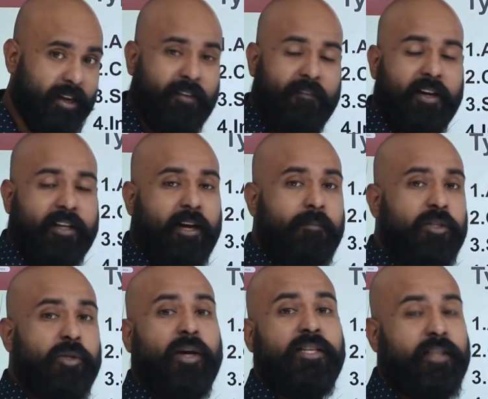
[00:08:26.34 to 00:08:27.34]
When it comes
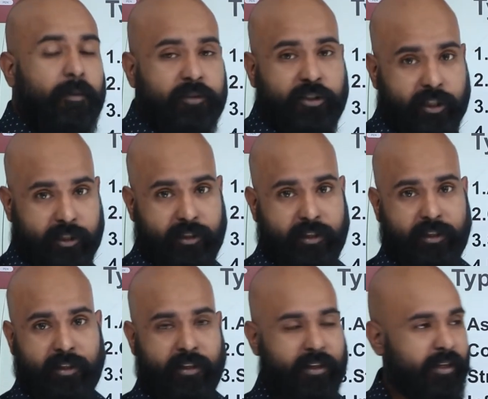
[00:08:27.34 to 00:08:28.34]
to assumption,
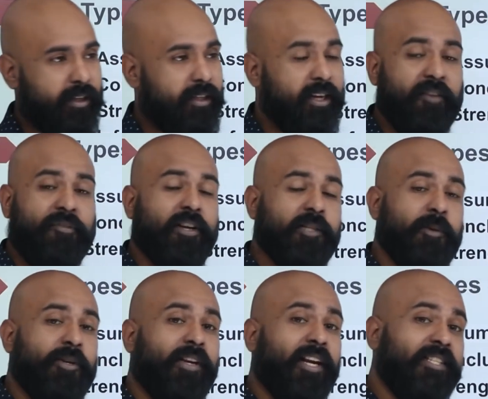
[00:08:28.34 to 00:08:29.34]
the difference
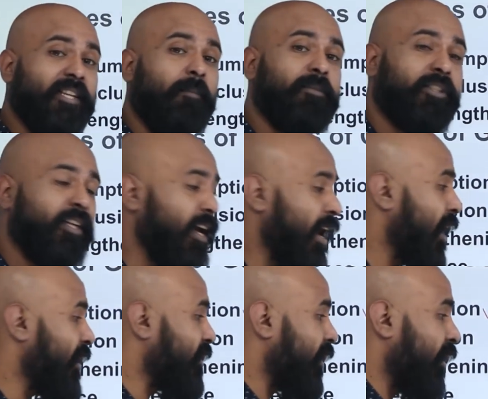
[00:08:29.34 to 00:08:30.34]
between assumption
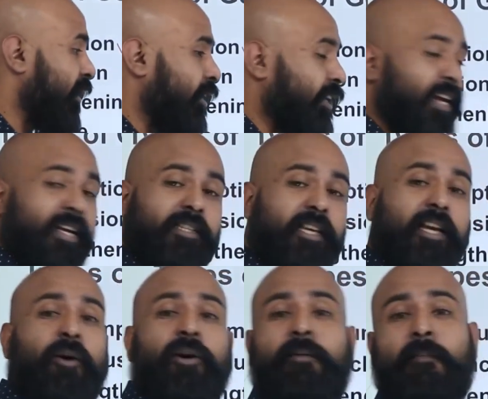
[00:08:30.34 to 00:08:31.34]
and guessing
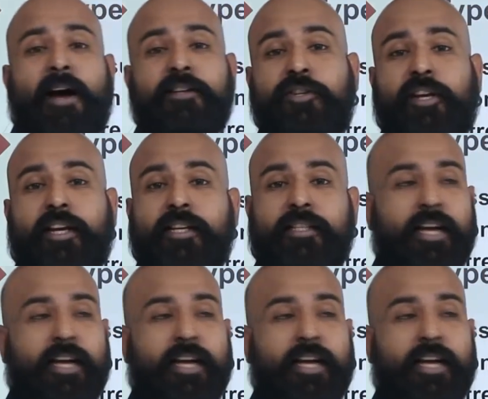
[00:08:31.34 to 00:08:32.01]
or imagining is